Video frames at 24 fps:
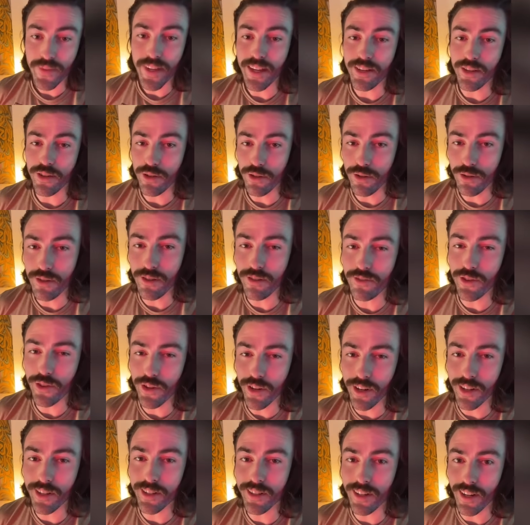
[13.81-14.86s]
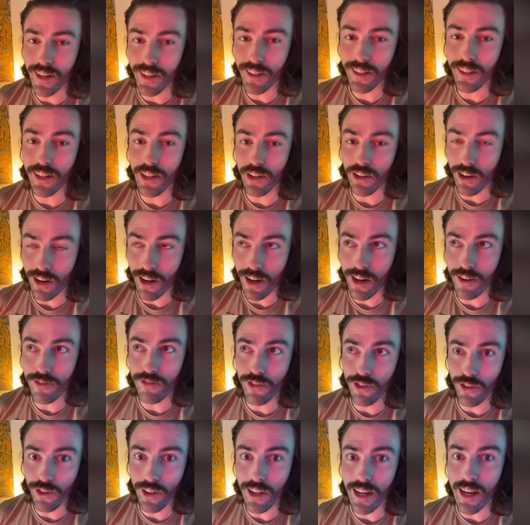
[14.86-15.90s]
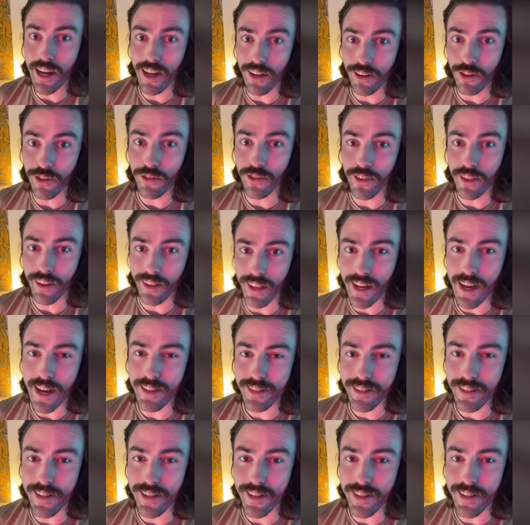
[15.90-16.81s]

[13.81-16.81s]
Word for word: Who have you heard talking an awful lot over the last year